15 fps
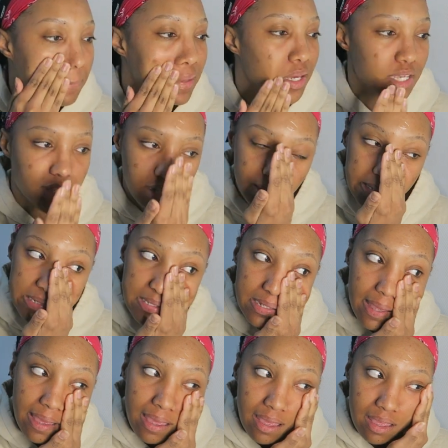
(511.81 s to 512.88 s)
because it is
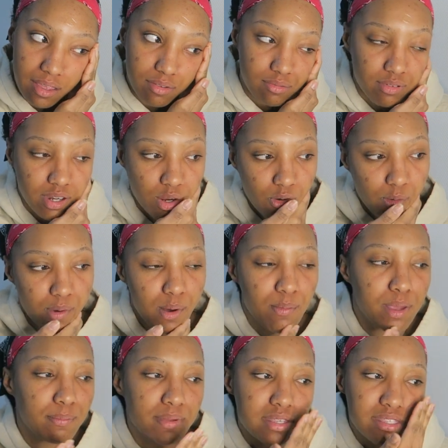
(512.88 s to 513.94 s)
a video about
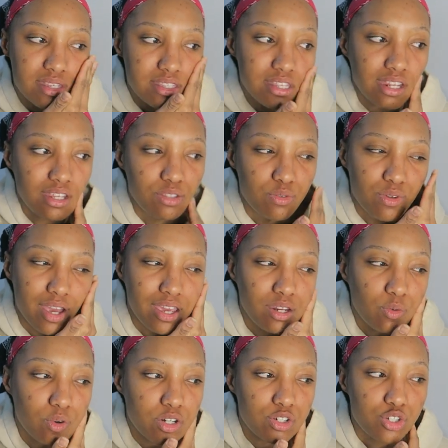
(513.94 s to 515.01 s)
my business, and I do kind
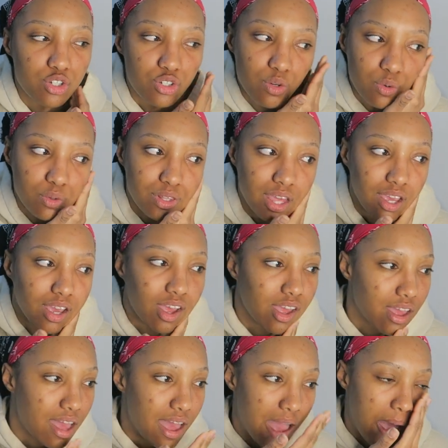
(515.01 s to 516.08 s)
of want to show like
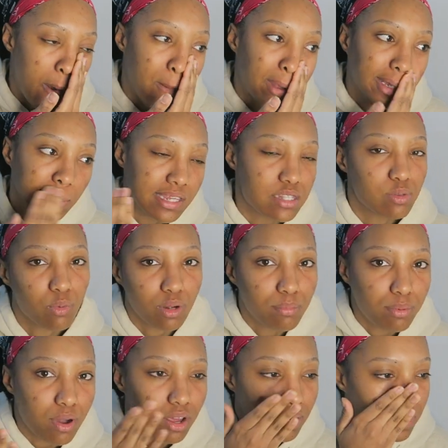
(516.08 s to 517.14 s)
how at least one
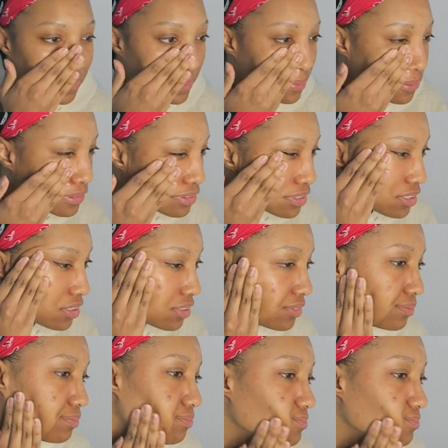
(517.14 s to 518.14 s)
product looks, you know.